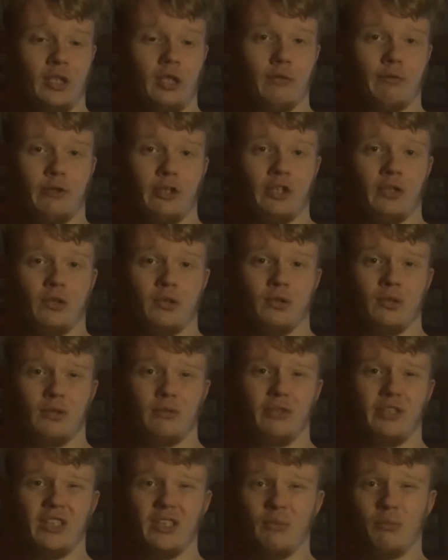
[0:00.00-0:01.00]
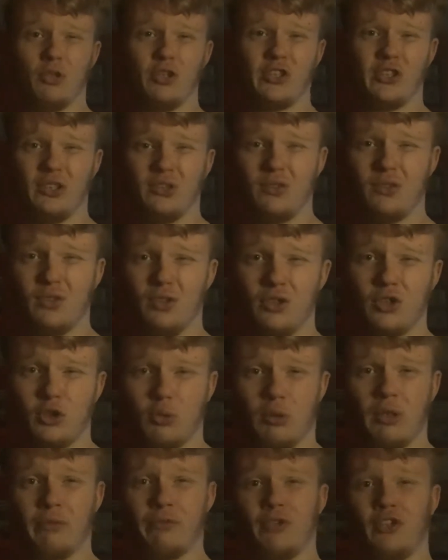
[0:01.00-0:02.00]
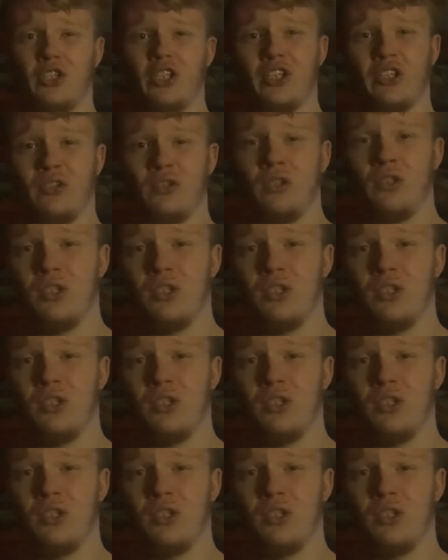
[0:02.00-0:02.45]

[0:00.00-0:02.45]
I think I think it was 2013.